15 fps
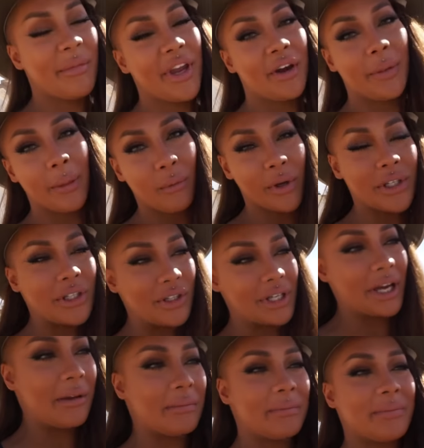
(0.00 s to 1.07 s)
I'm here in the
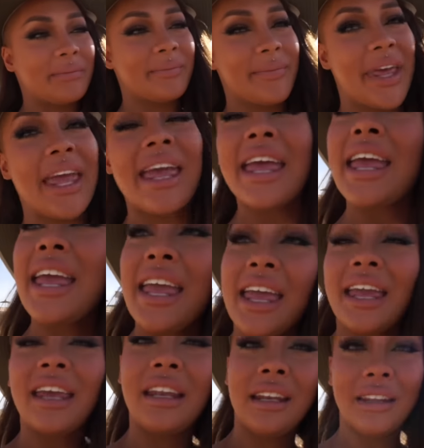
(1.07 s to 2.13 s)
wintertime.
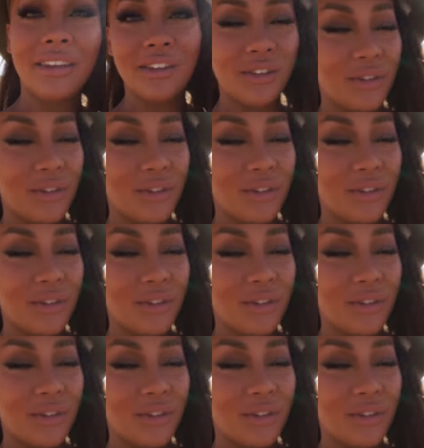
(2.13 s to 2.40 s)
In other